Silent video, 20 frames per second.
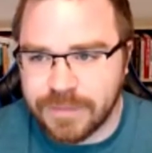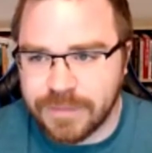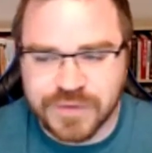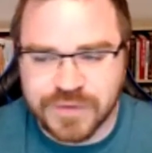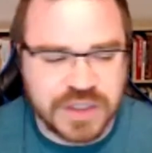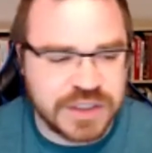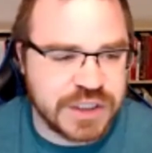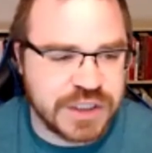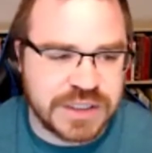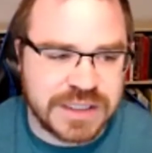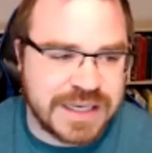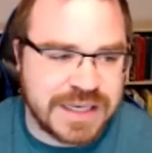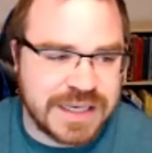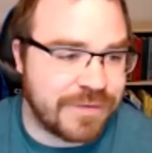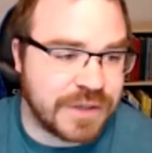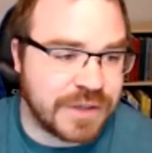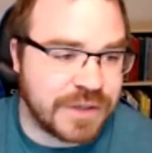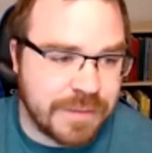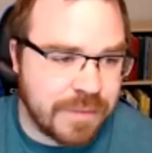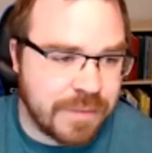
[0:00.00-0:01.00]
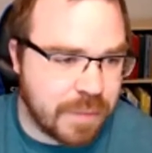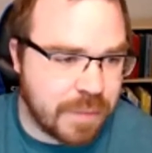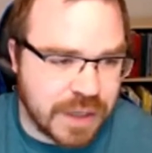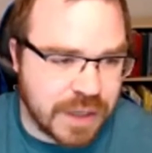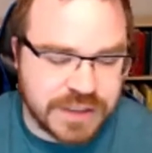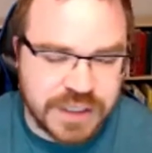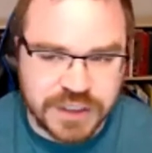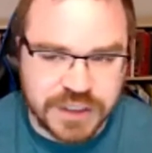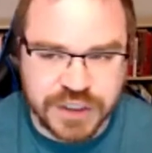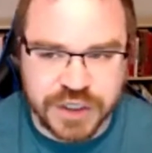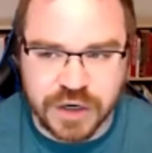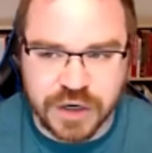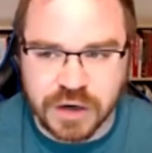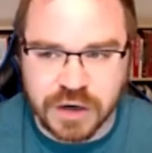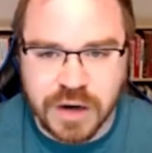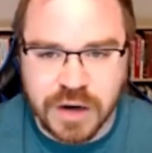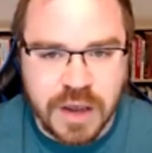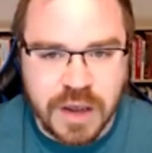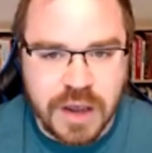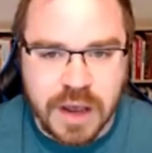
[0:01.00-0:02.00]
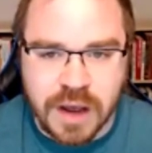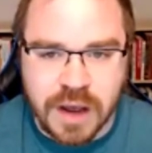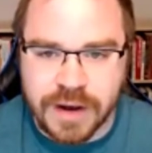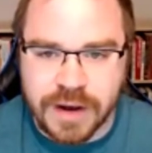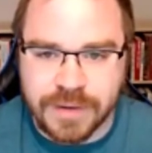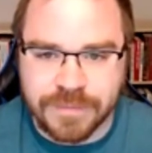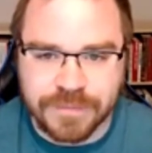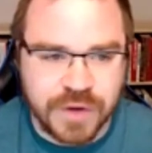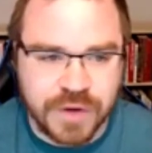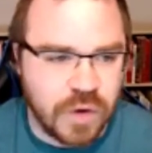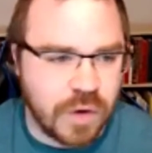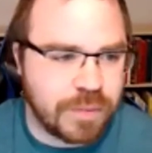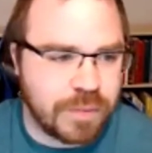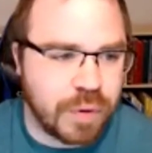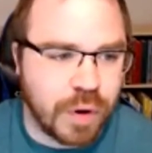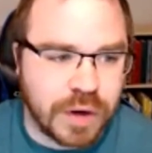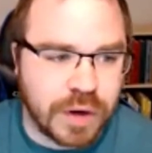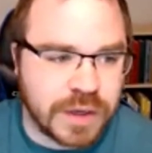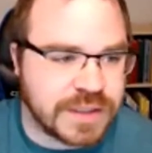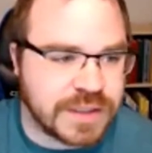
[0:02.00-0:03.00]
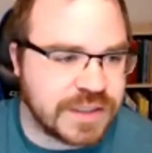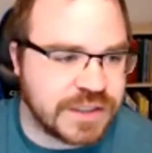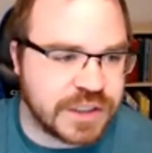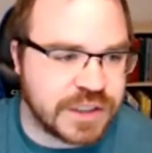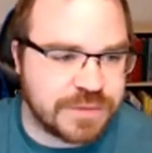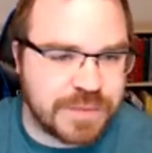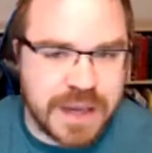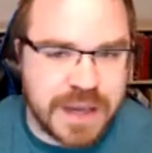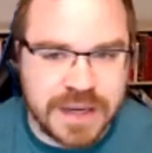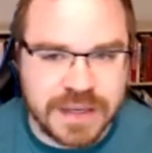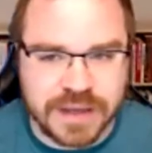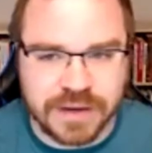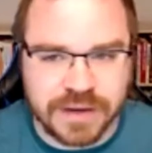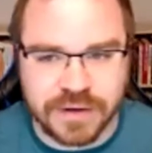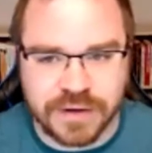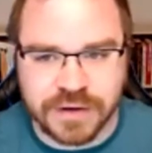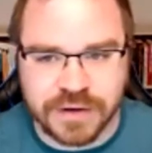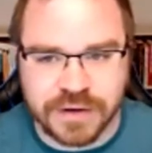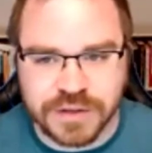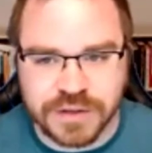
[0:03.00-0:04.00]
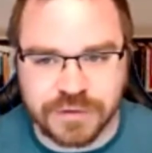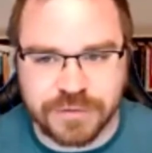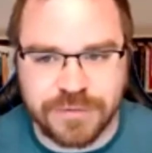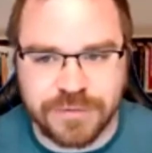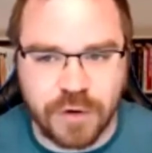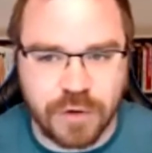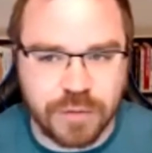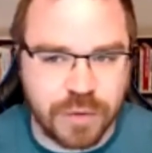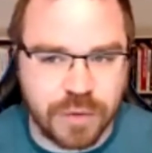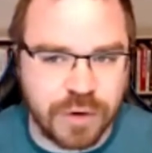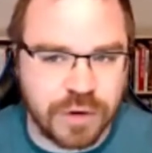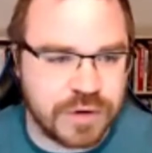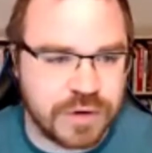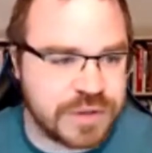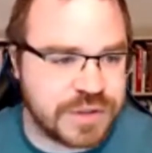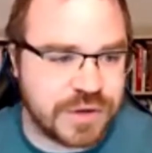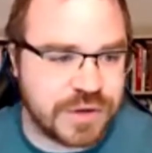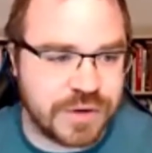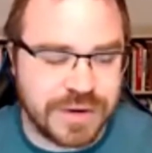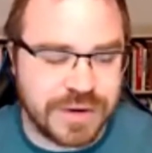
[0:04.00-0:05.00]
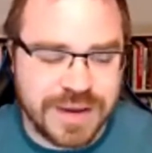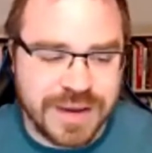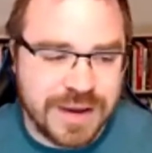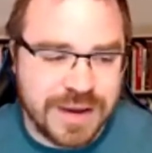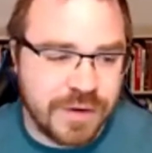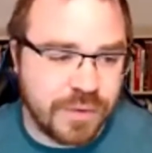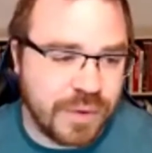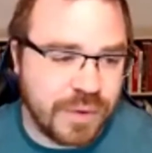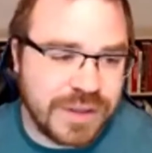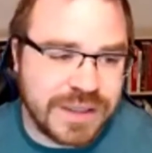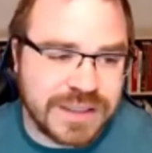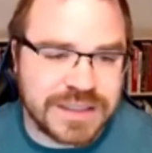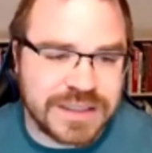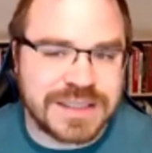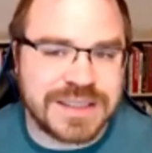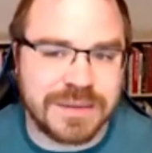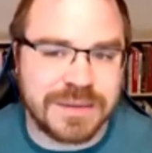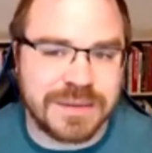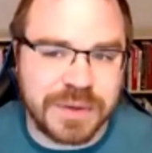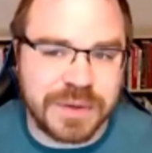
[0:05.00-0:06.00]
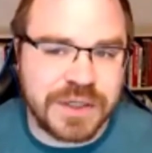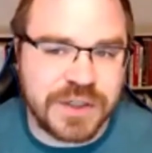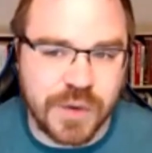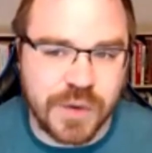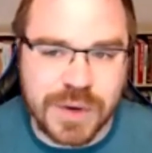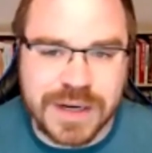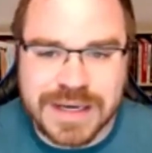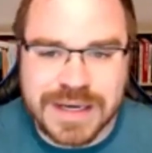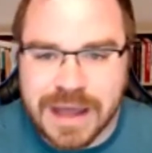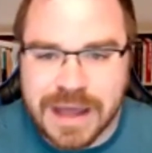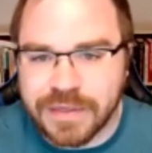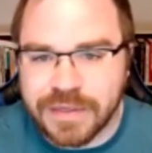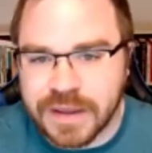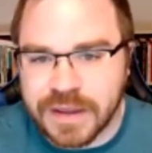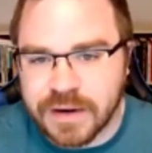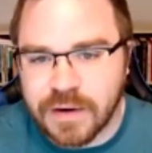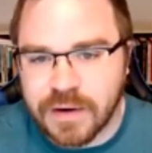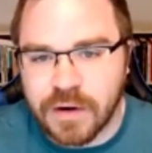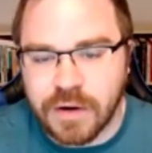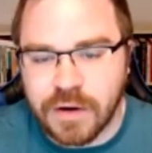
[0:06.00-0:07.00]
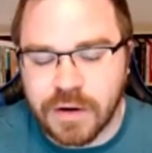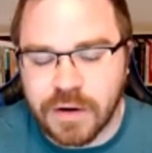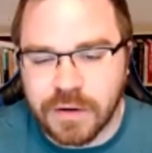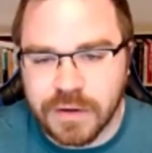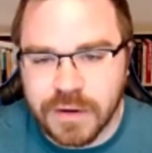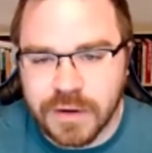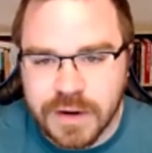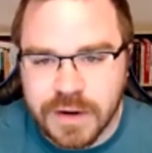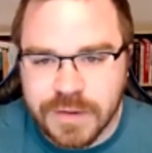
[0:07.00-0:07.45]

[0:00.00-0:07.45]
such as different type of practitioner, a product such as painkillers or foam rollers, or really just simply doing nothing at all.